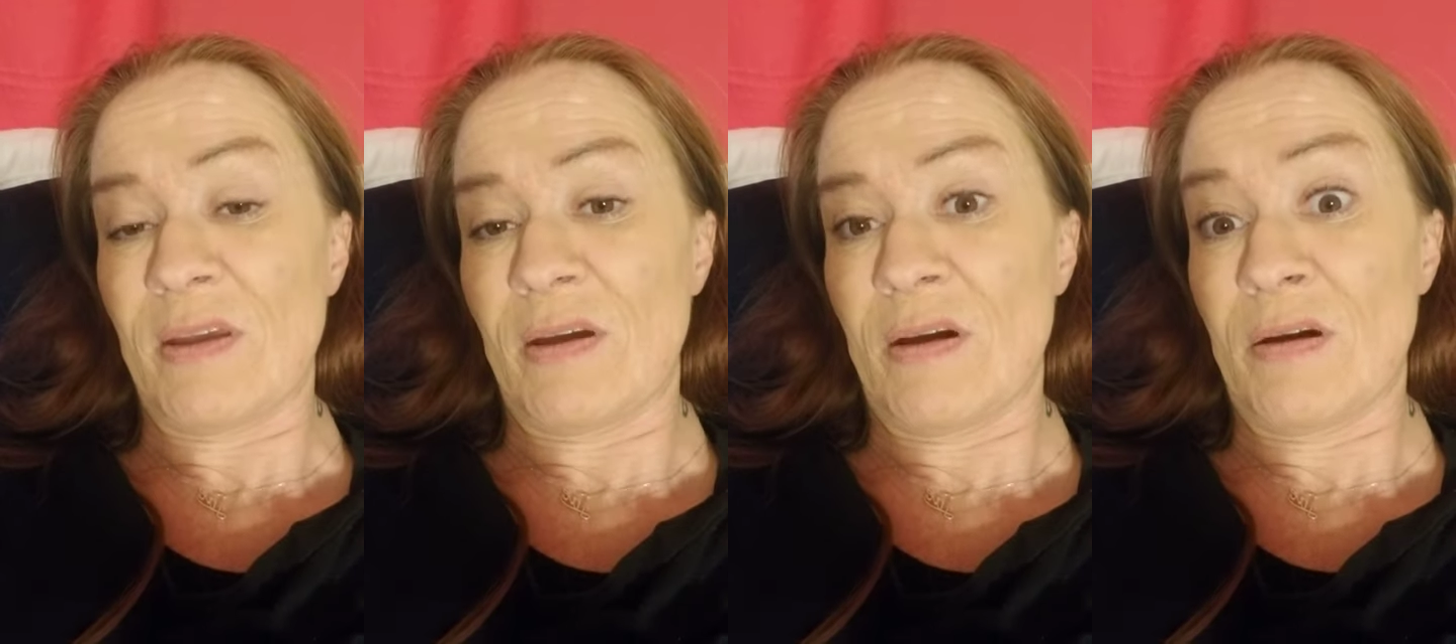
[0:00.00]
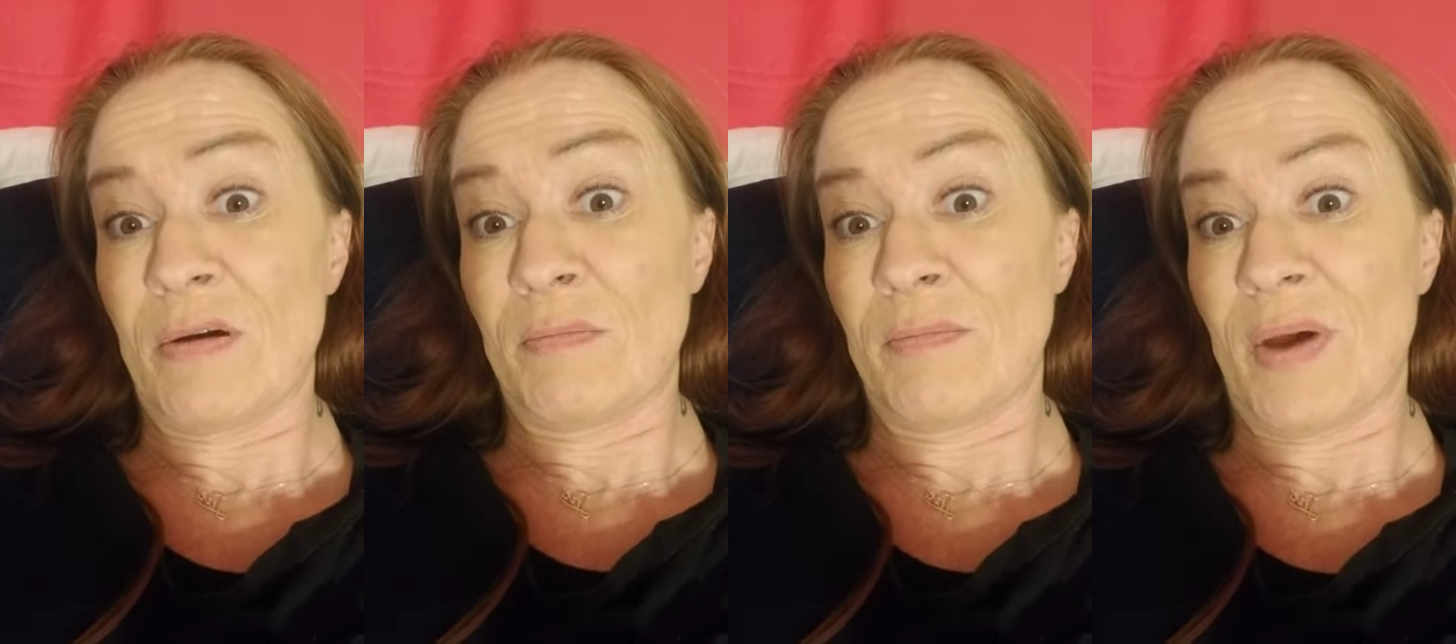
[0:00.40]

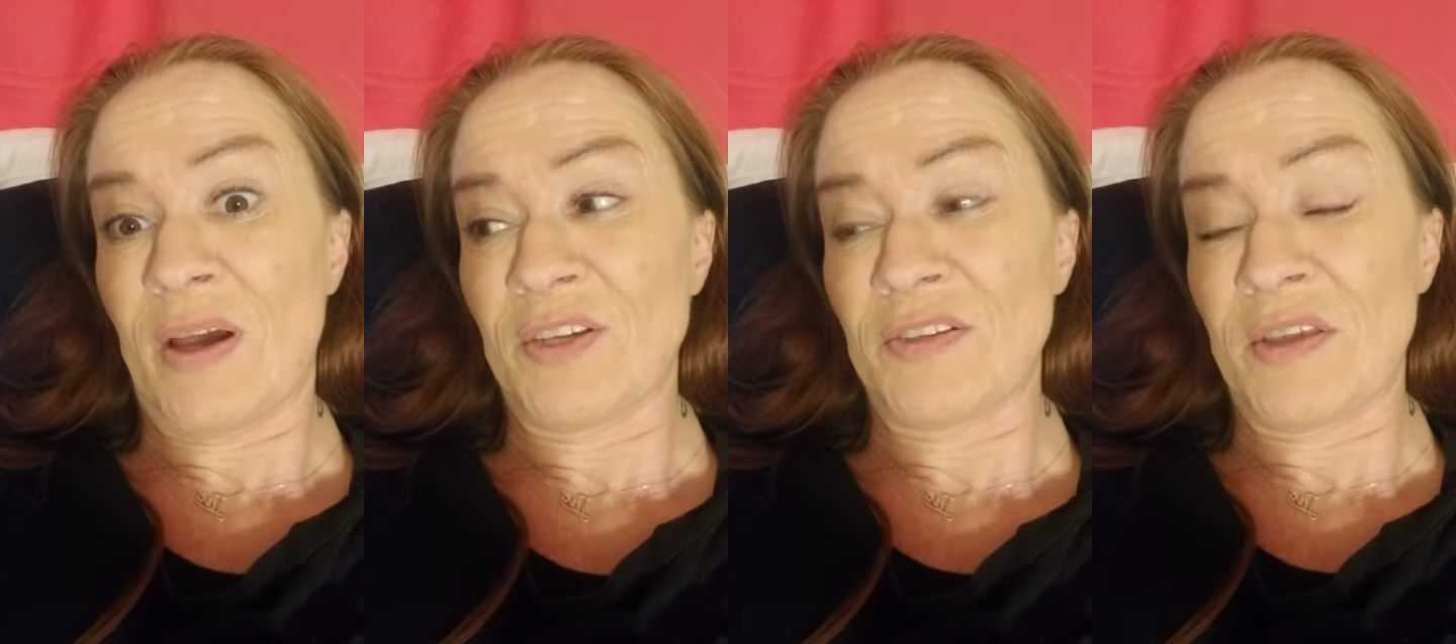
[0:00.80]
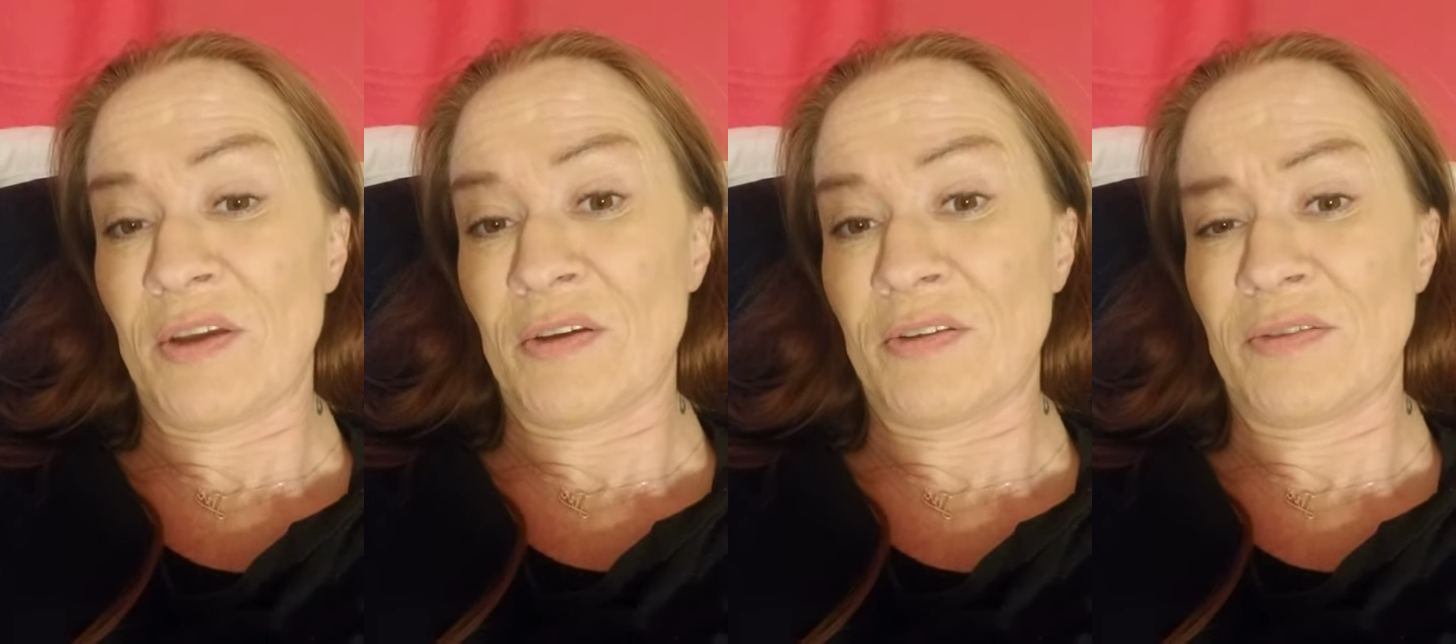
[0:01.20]
Um, I just think
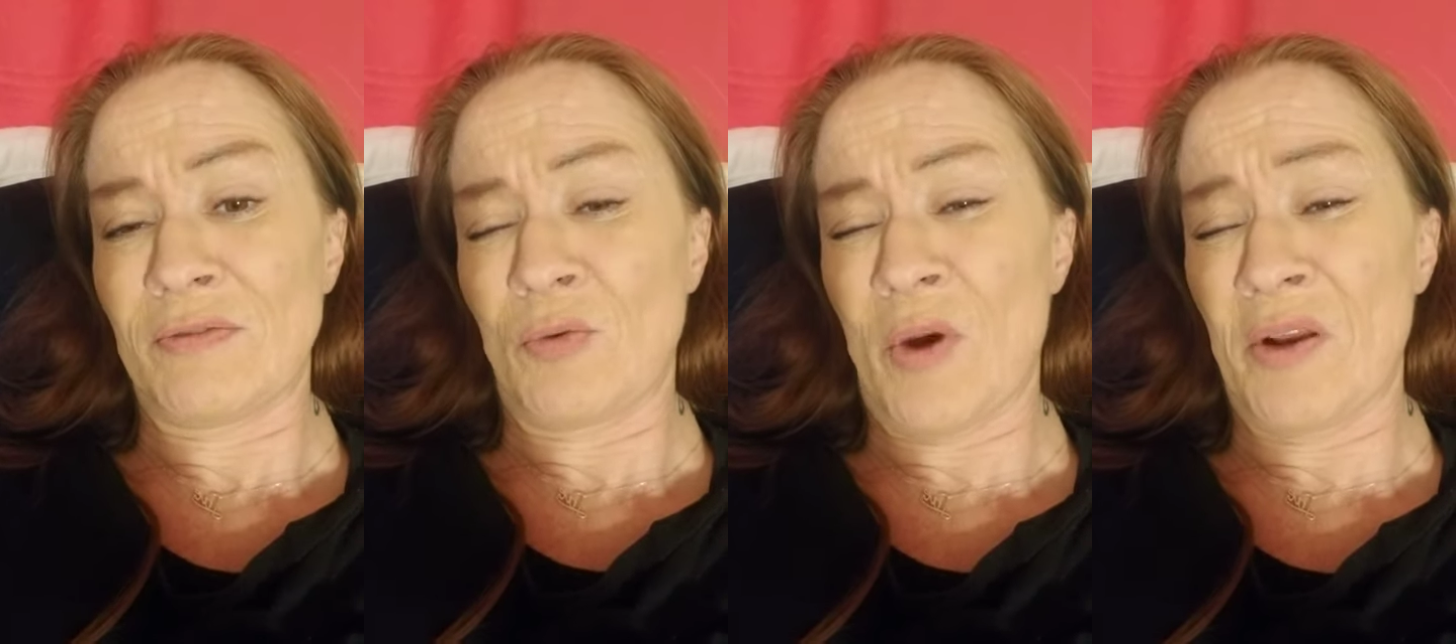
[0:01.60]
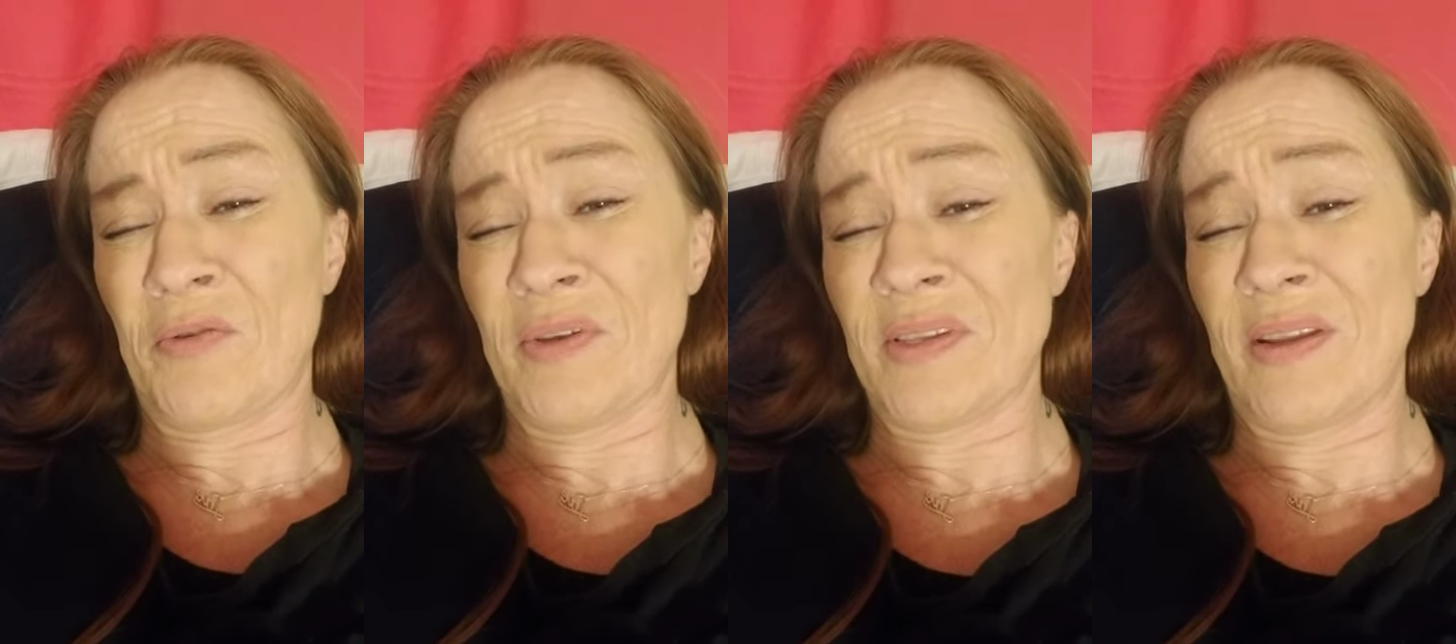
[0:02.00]
it's quite a
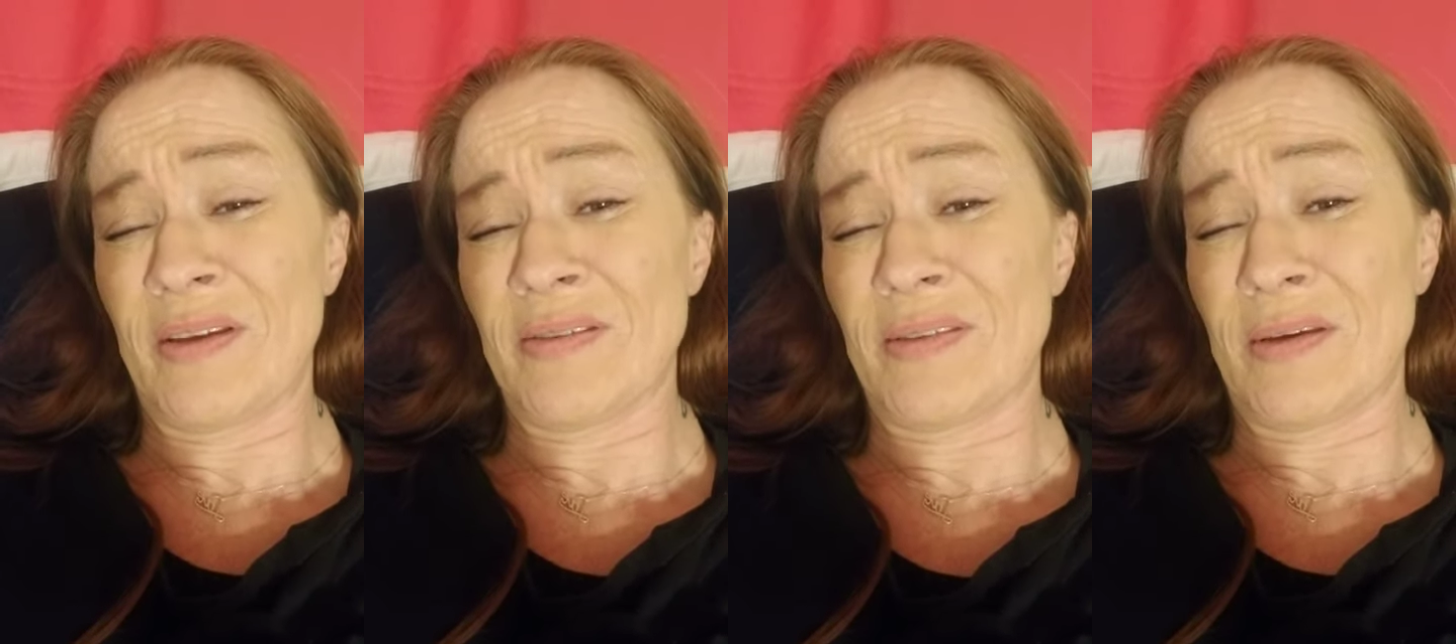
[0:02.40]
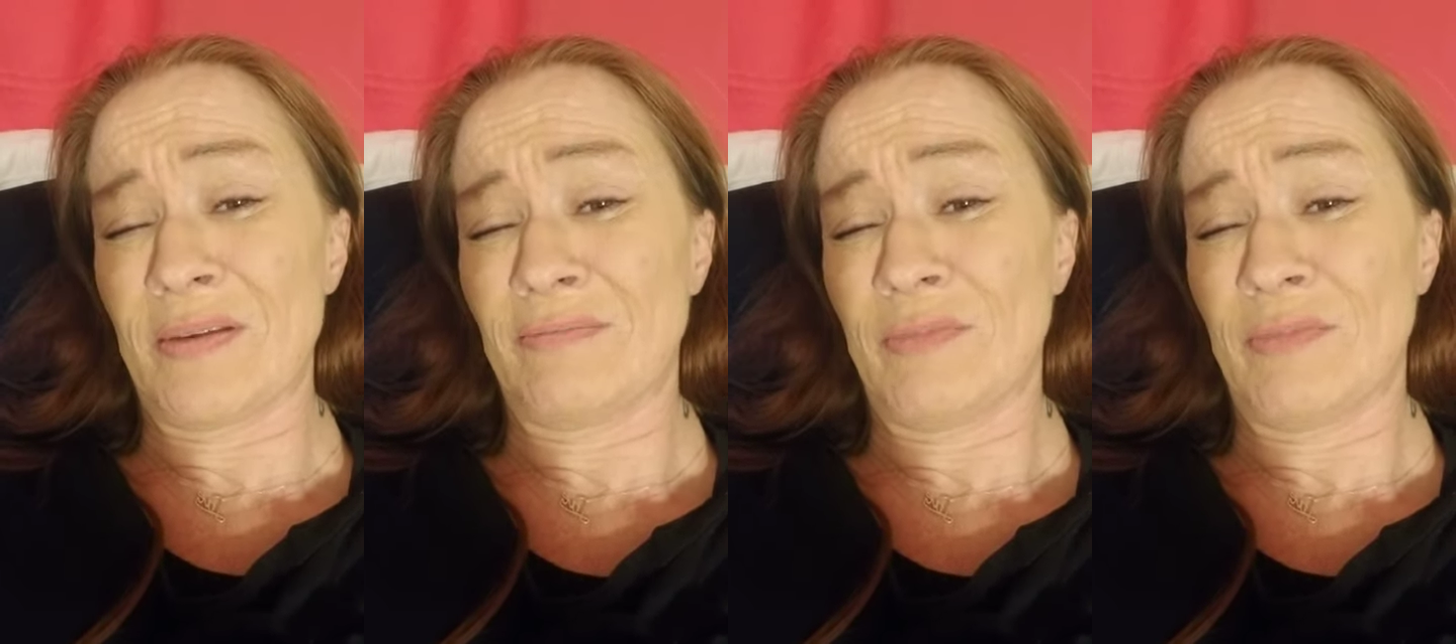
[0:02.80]
coincidence that